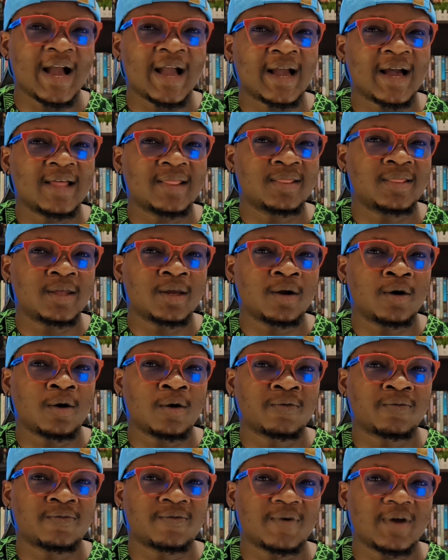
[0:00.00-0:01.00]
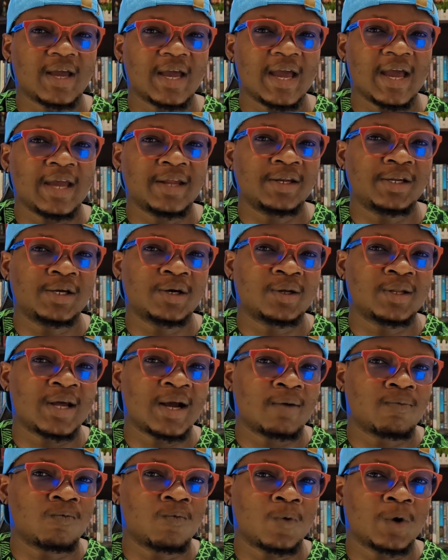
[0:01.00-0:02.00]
I can't think of any other